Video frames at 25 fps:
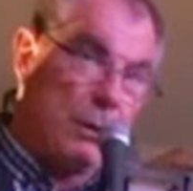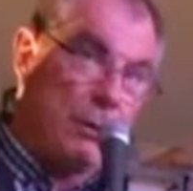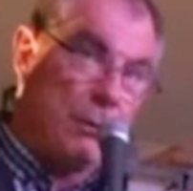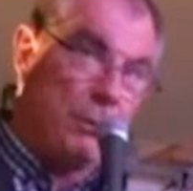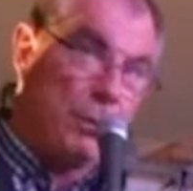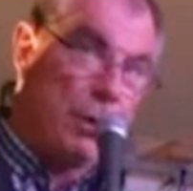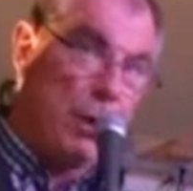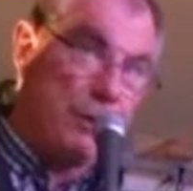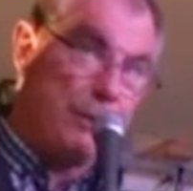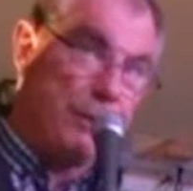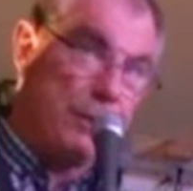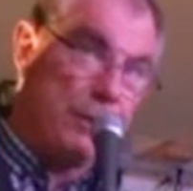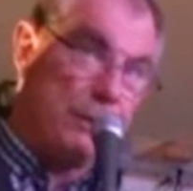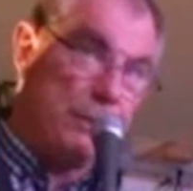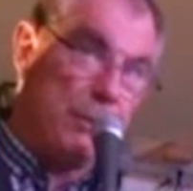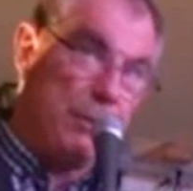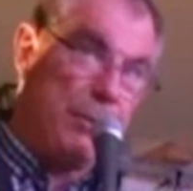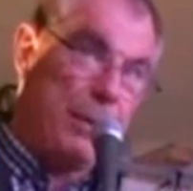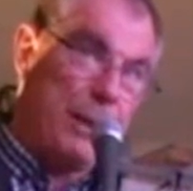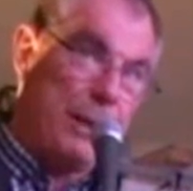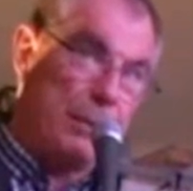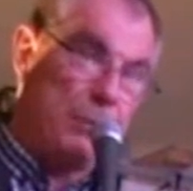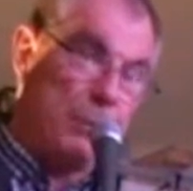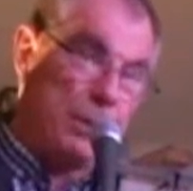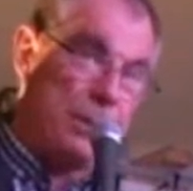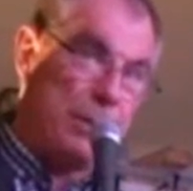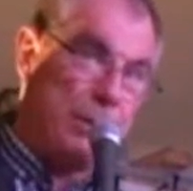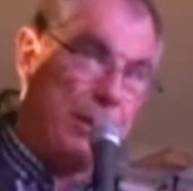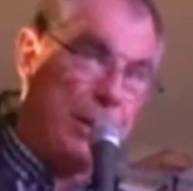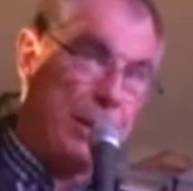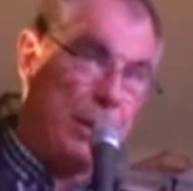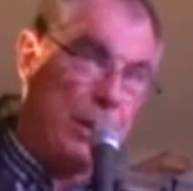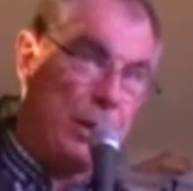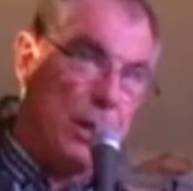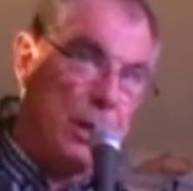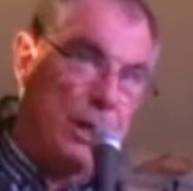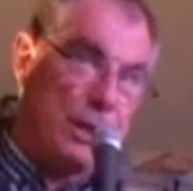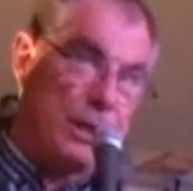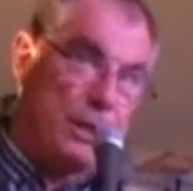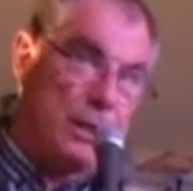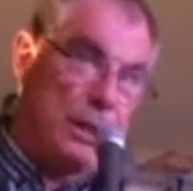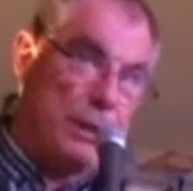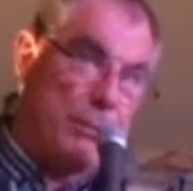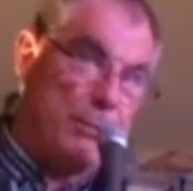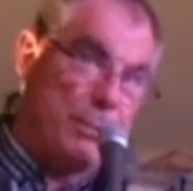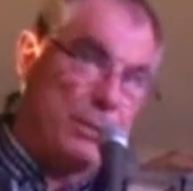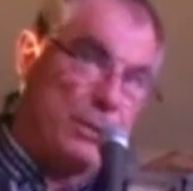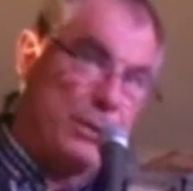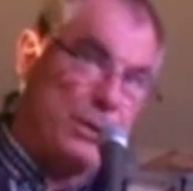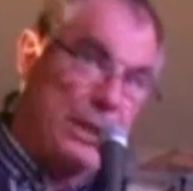profit, which is about
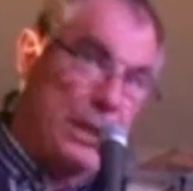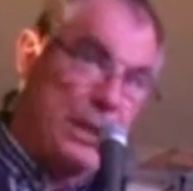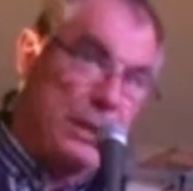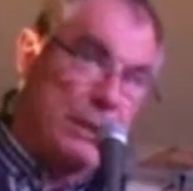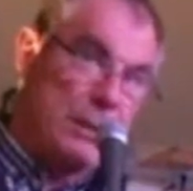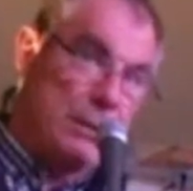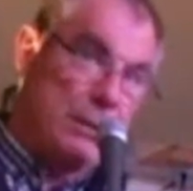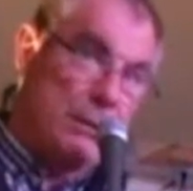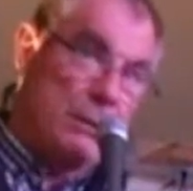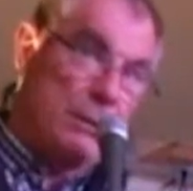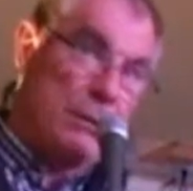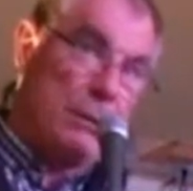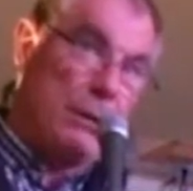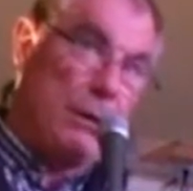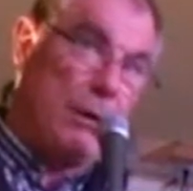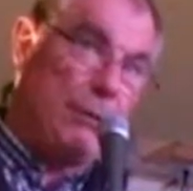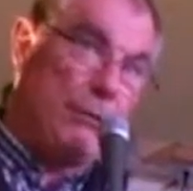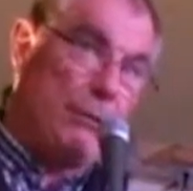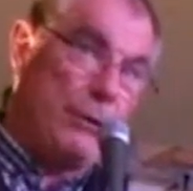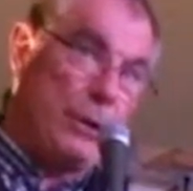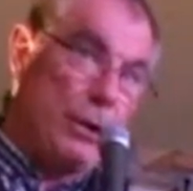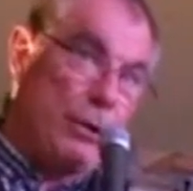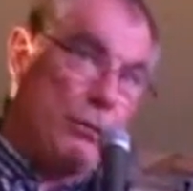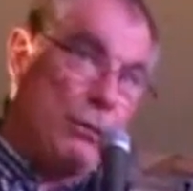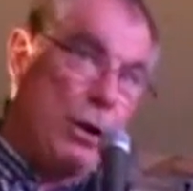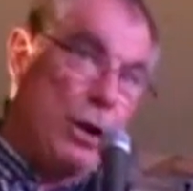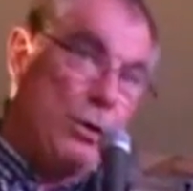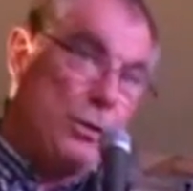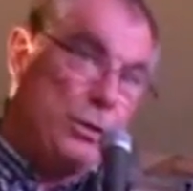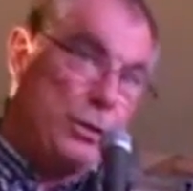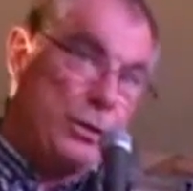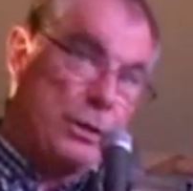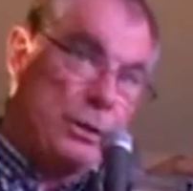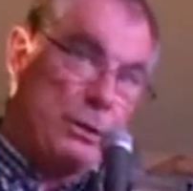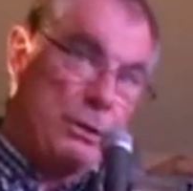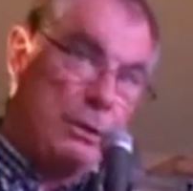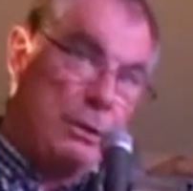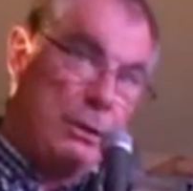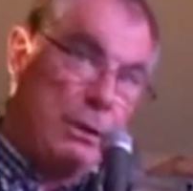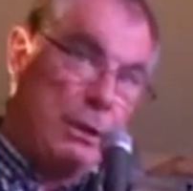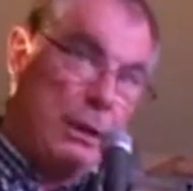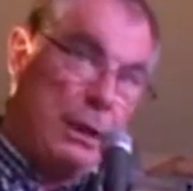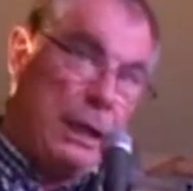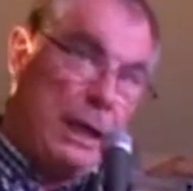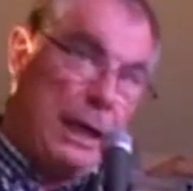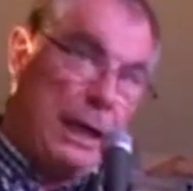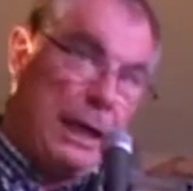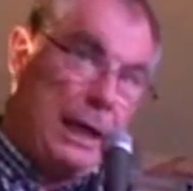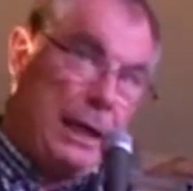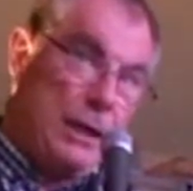19% of the gross,
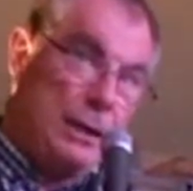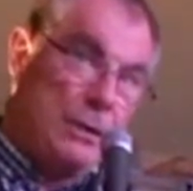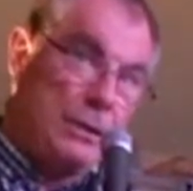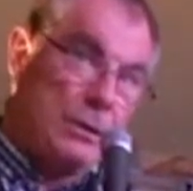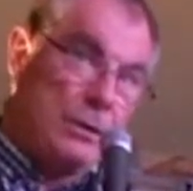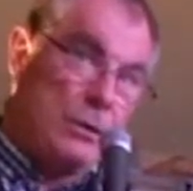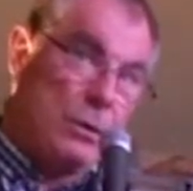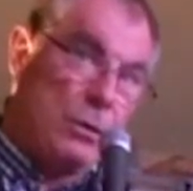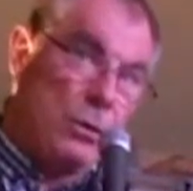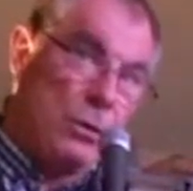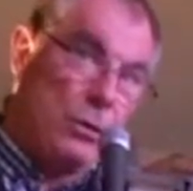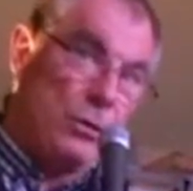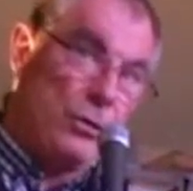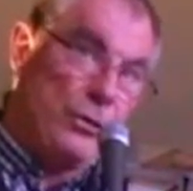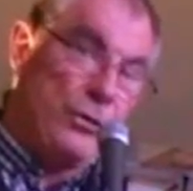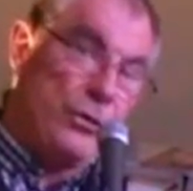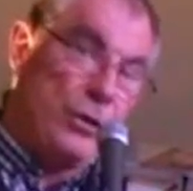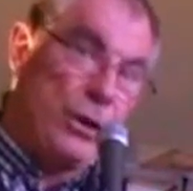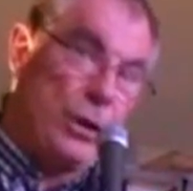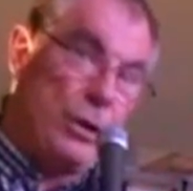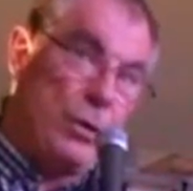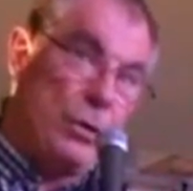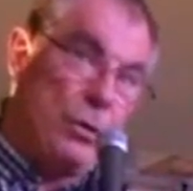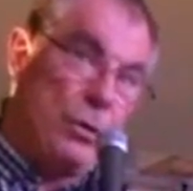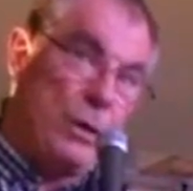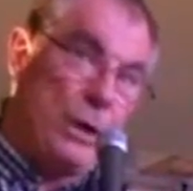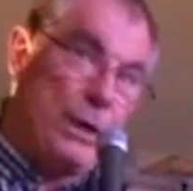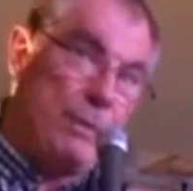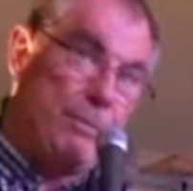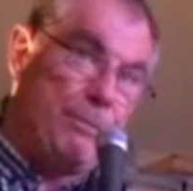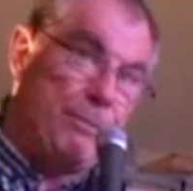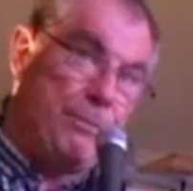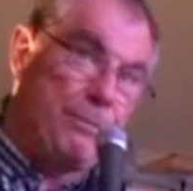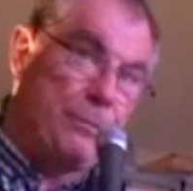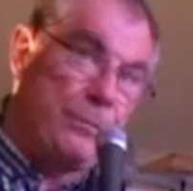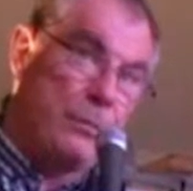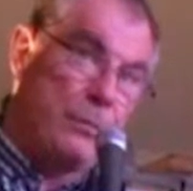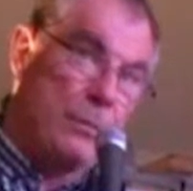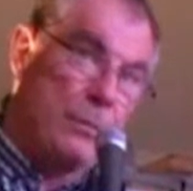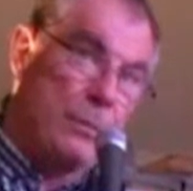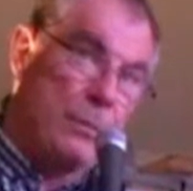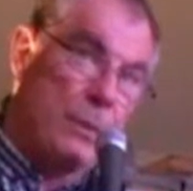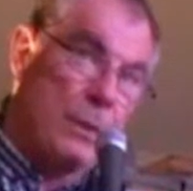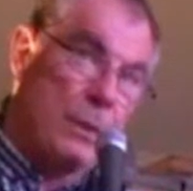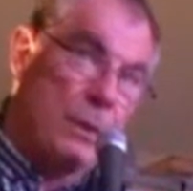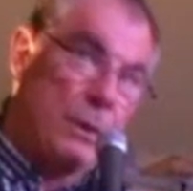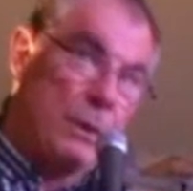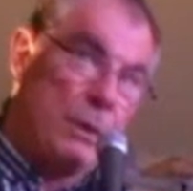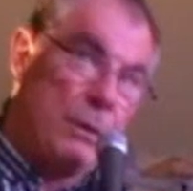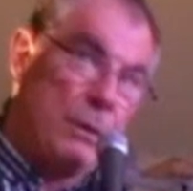and also
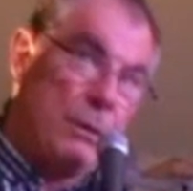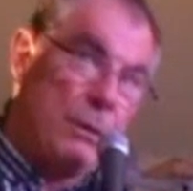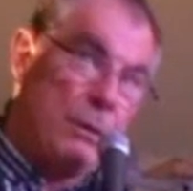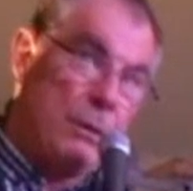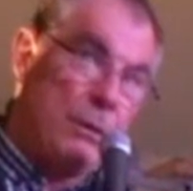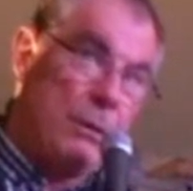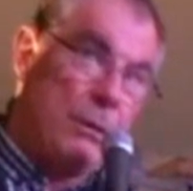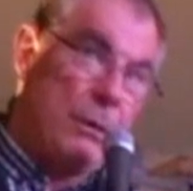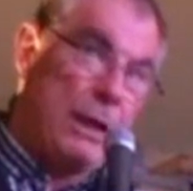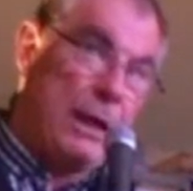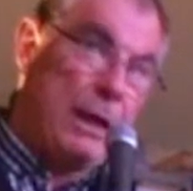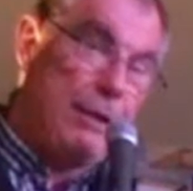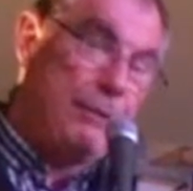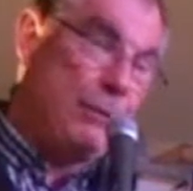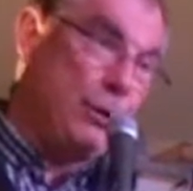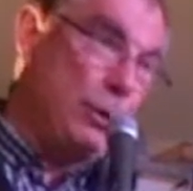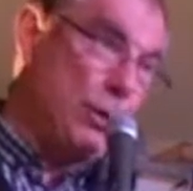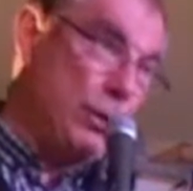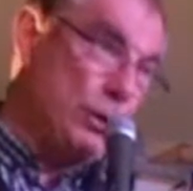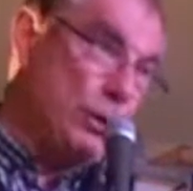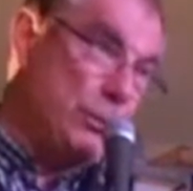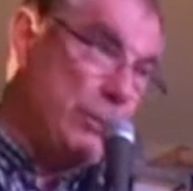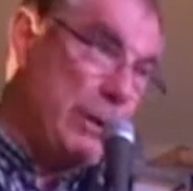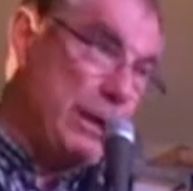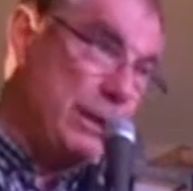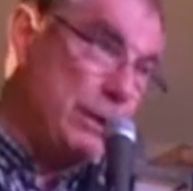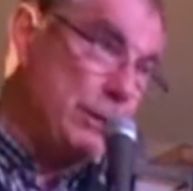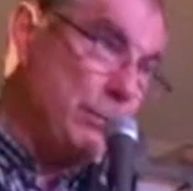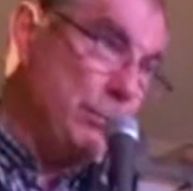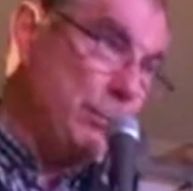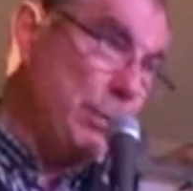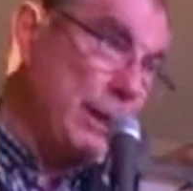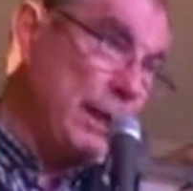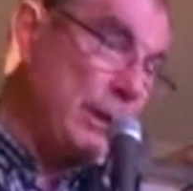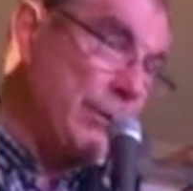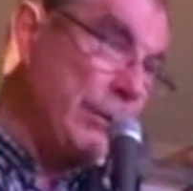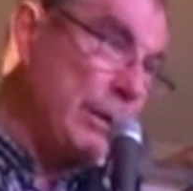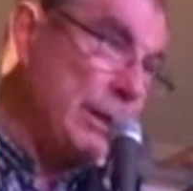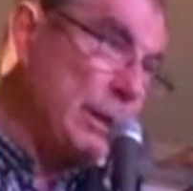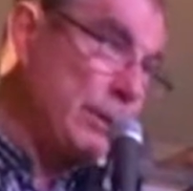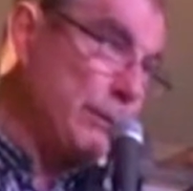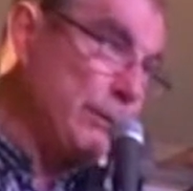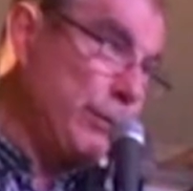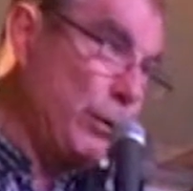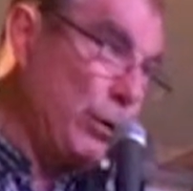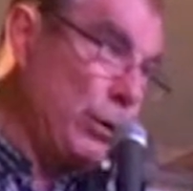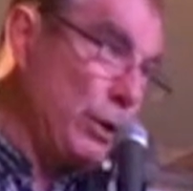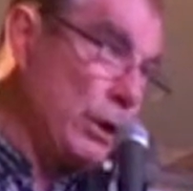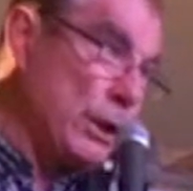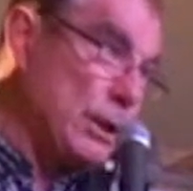they have huge amounts of bickering. There's
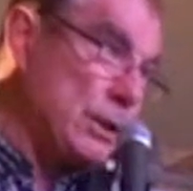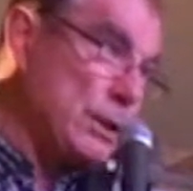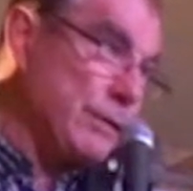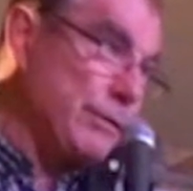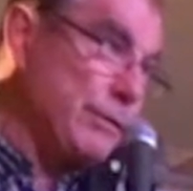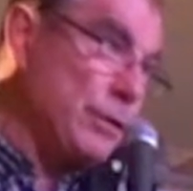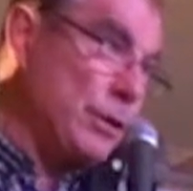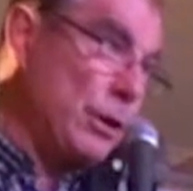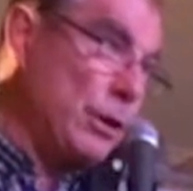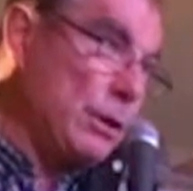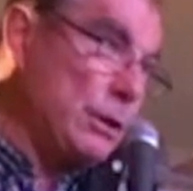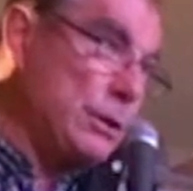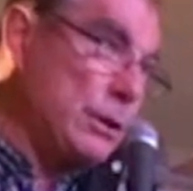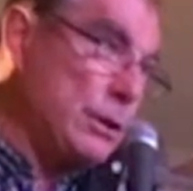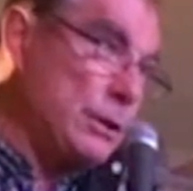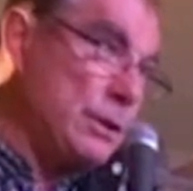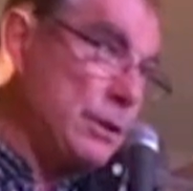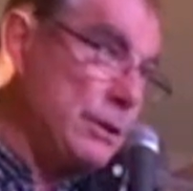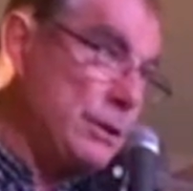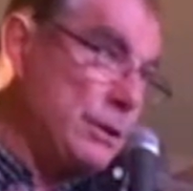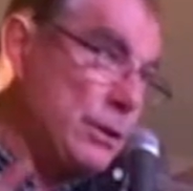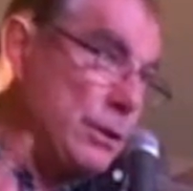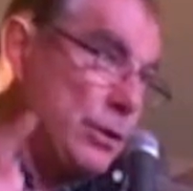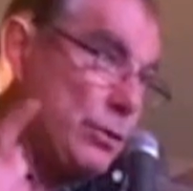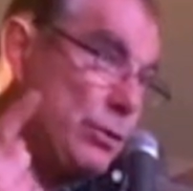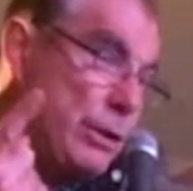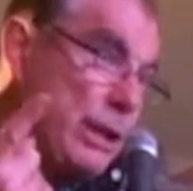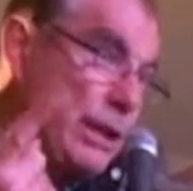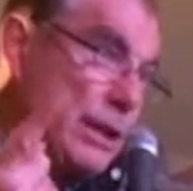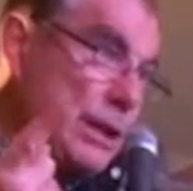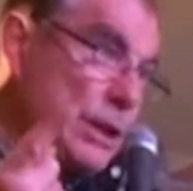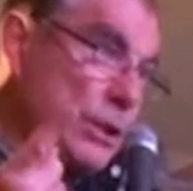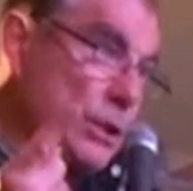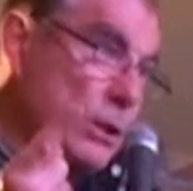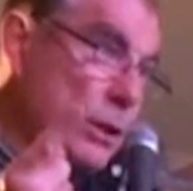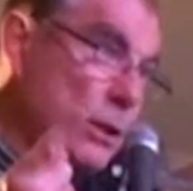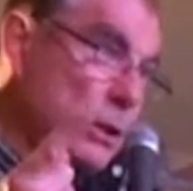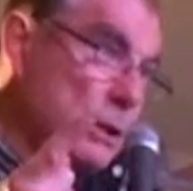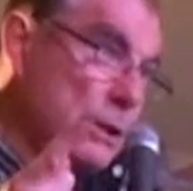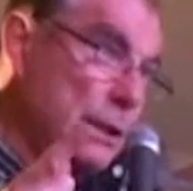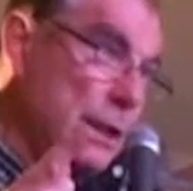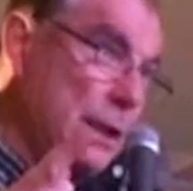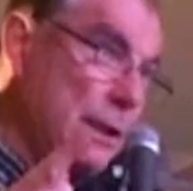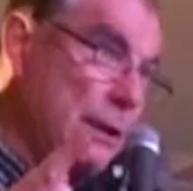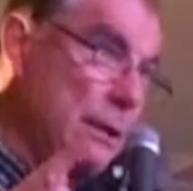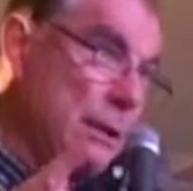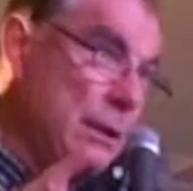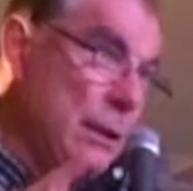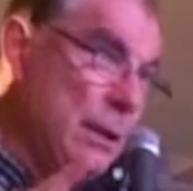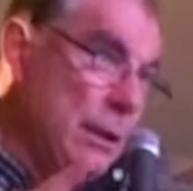four lots of doctors. There's the treating
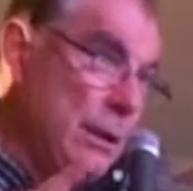doctor,